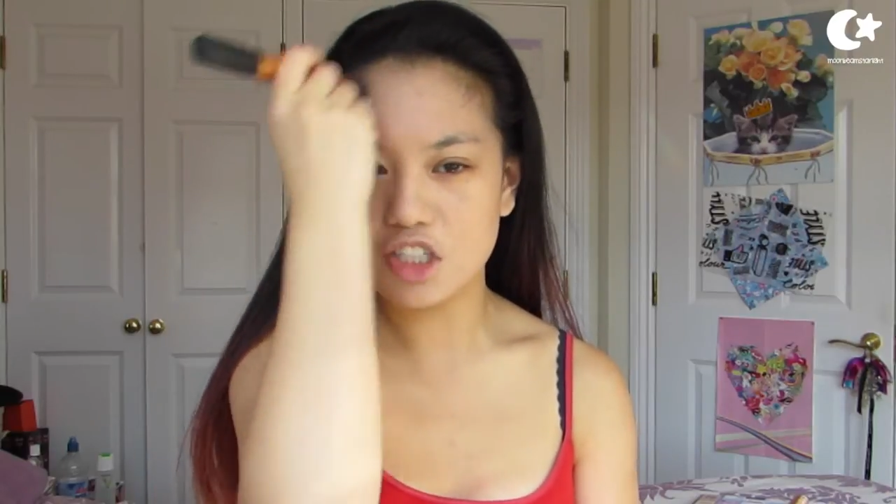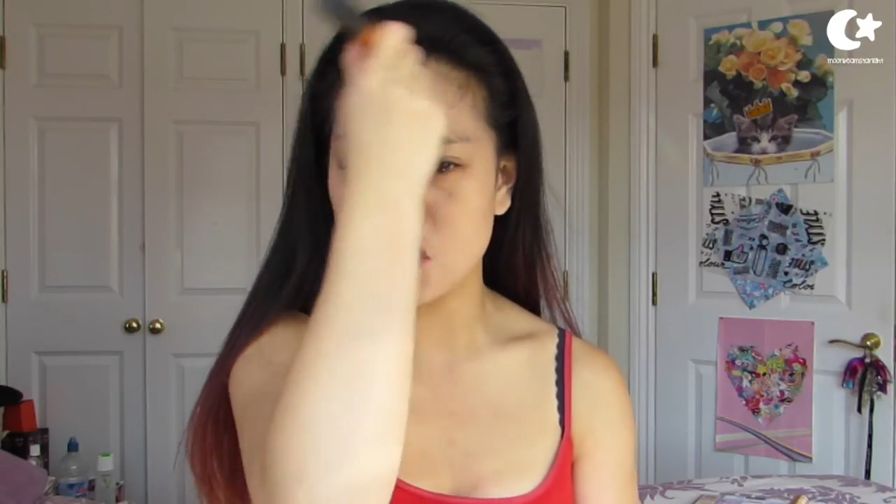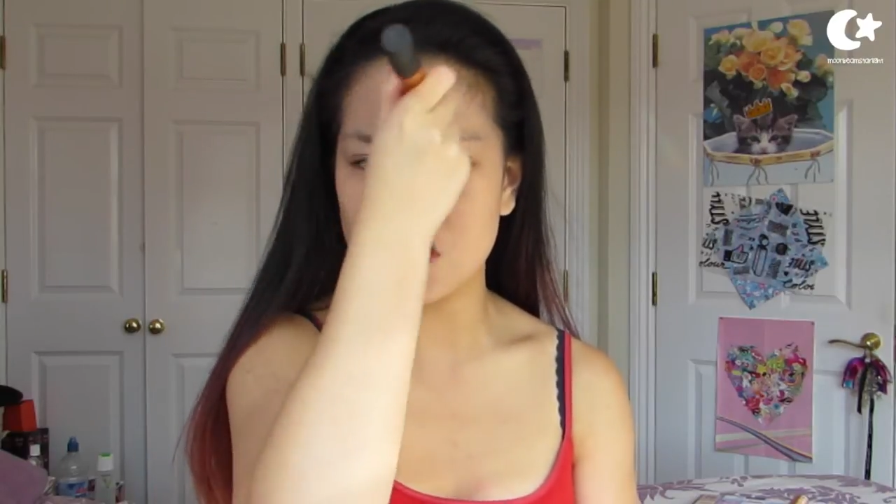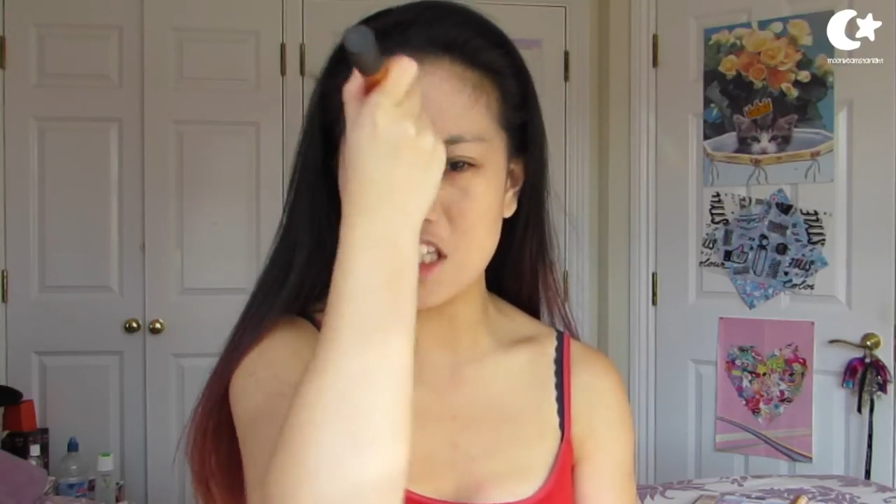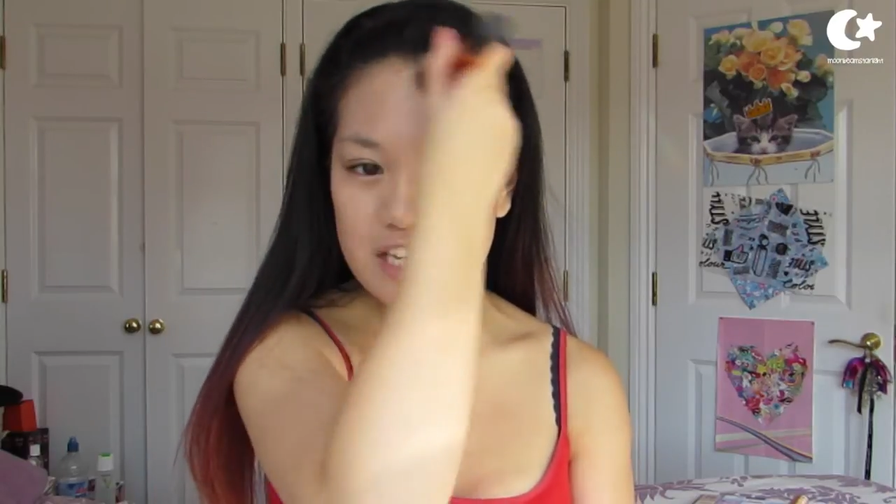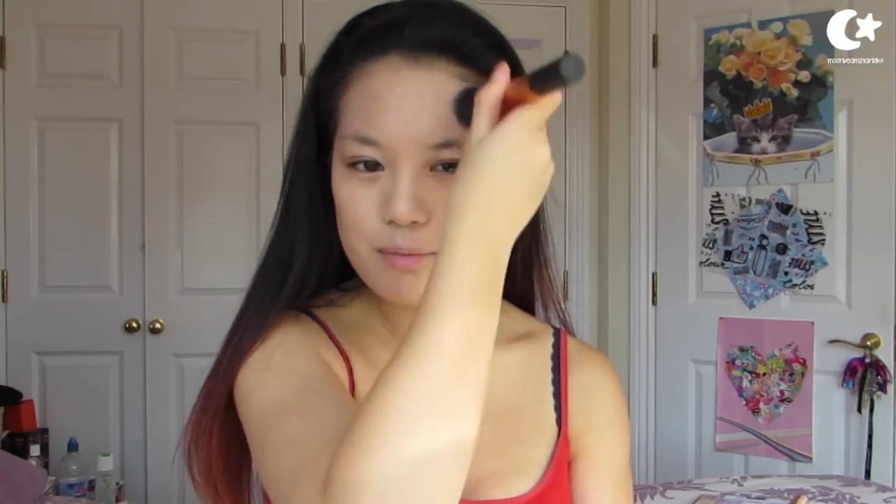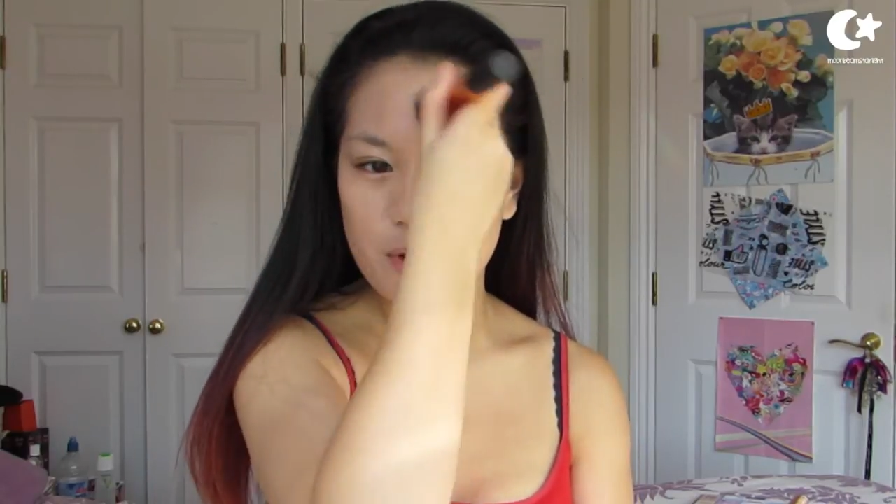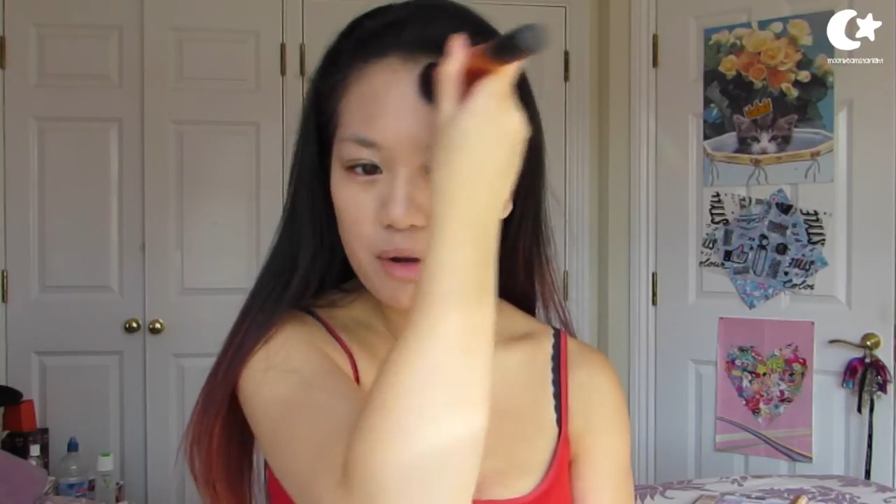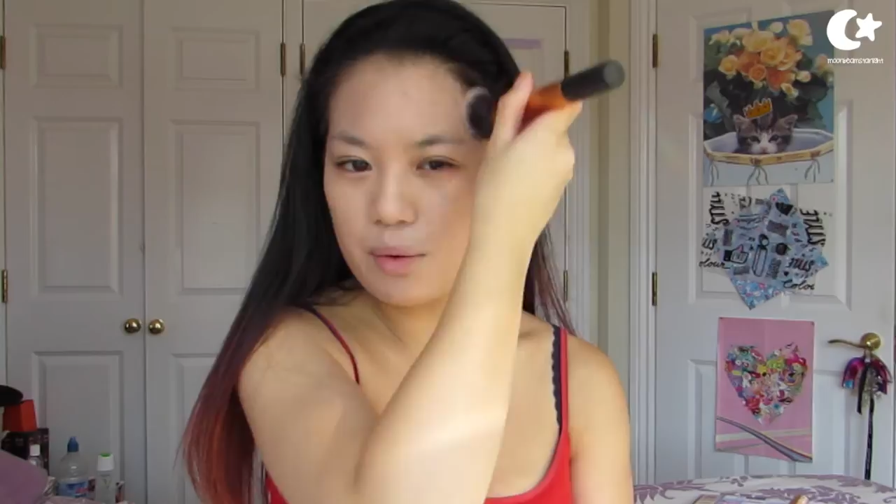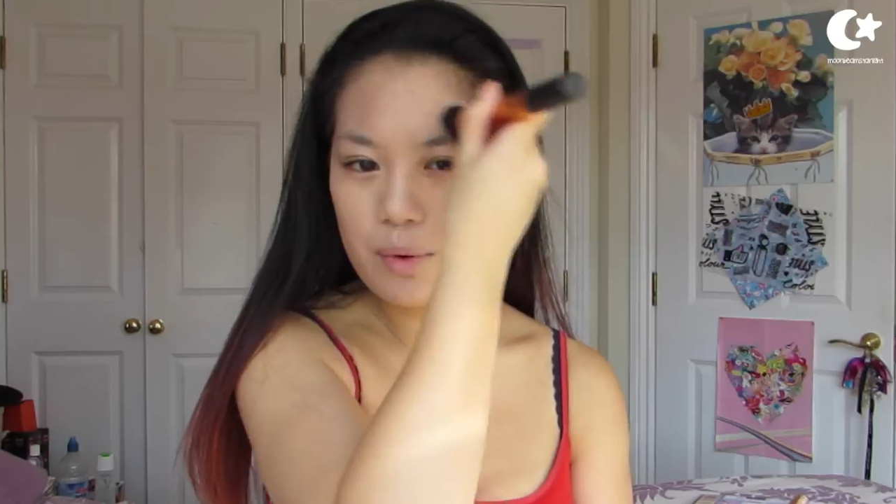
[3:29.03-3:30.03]
to just keep
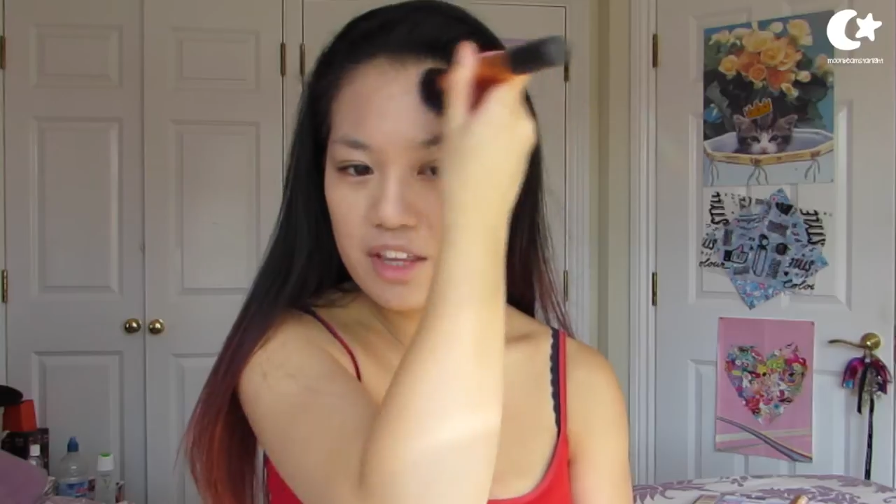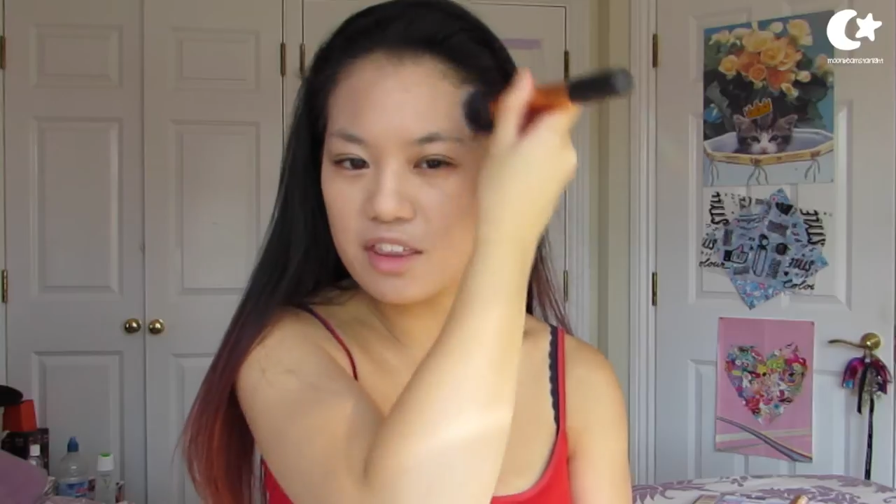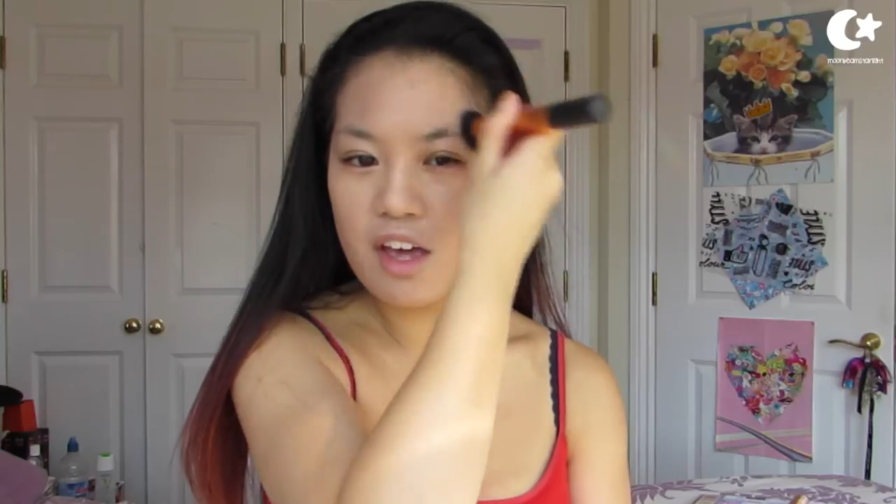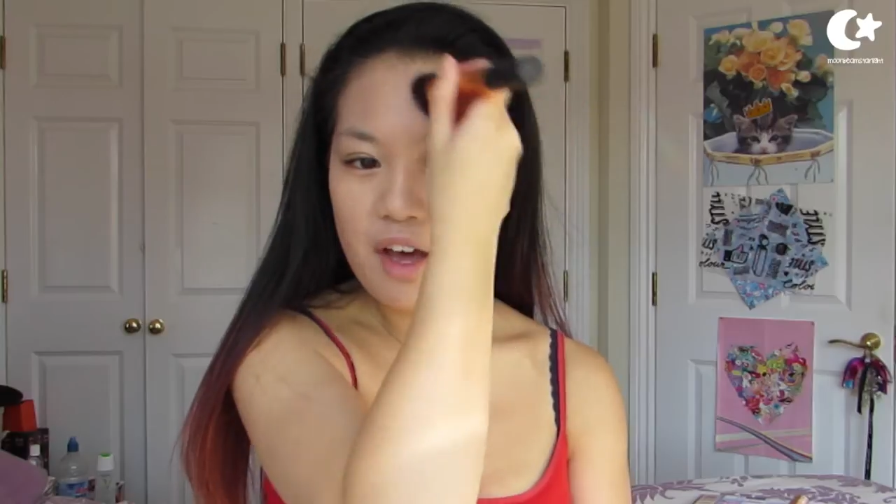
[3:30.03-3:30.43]
going with.